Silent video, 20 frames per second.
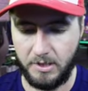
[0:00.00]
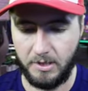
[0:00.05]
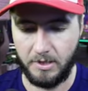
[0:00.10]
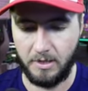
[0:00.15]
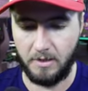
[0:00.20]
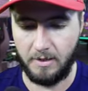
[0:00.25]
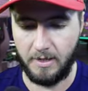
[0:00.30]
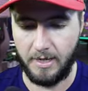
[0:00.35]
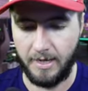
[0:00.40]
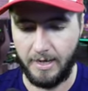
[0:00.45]
you
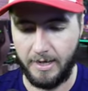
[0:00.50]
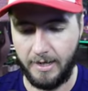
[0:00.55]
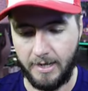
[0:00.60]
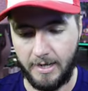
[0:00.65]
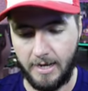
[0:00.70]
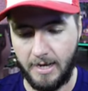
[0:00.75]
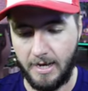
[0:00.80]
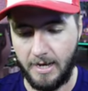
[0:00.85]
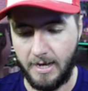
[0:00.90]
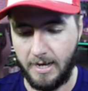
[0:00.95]
know,
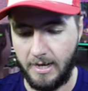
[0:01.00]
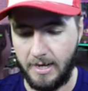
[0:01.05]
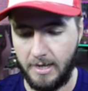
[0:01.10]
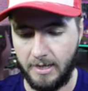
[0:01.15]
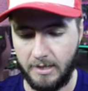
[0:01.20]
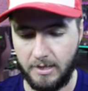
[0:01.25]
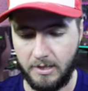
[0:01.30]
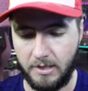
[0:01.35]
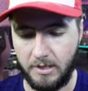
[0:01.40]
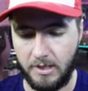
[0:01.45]

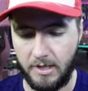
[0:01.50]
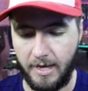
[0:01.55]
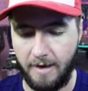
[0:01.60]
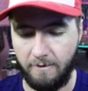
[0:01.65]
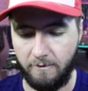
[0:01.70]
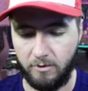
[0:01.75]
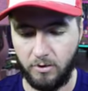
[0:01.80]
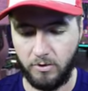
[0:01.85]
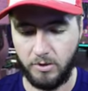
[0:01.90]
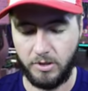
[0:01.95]

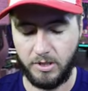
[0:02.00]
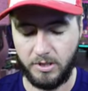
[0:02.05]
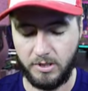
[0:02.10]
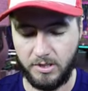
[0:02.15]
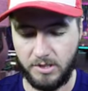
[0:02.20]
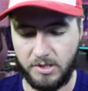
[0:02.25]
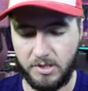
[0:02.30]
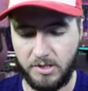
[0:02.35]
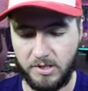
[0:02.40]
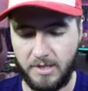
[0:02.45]
Evolutions
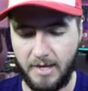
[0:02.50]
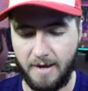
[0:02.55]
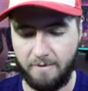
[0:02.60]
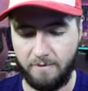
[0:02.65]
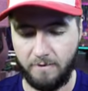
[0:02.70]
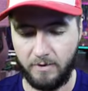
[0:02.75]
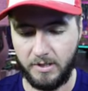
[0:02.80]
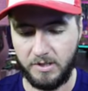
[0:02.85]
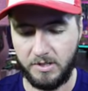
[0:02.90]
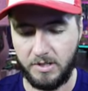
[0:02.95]
is
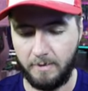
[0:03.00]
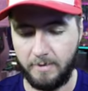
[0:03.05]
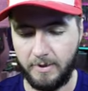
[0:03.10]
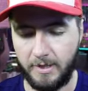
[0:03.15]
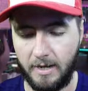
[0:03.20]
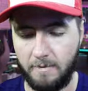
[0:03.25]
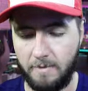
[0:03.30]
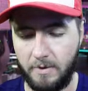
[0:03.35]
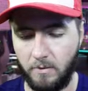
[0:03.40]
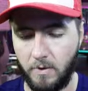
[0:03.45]
definitely something
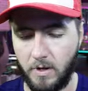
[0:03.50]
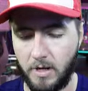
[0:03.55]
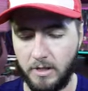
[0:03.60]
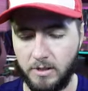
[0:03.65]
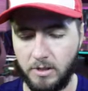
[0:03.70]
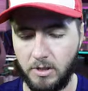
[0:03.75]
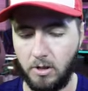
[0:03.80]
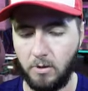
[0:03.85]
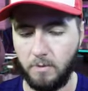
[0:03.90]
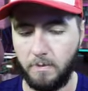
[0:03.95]
I've been wanting
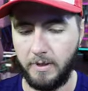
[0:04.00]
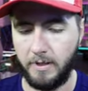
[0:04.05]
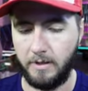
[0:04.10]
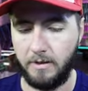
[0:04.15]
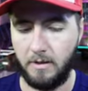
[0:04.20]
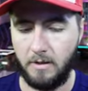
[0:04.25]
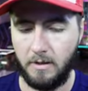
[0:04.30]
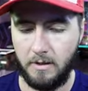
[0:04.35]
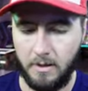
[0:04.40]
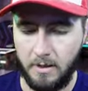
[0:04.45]
to
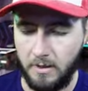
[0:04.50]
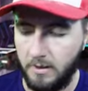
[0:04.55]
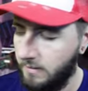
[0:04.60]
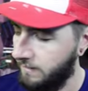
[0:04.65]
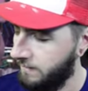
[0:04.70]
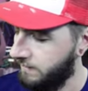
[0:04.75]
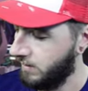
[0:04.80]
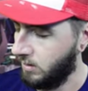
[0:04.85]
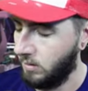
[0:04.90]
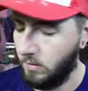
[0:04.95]
open
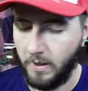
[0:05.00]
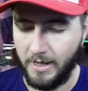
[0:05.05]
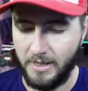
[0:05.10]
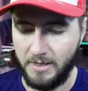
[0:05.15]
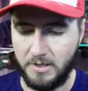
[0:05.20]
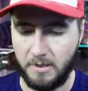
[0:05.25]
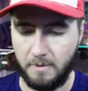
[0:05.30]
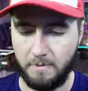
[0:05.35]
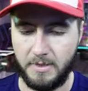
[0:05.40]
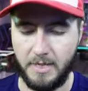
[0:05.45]
for quite some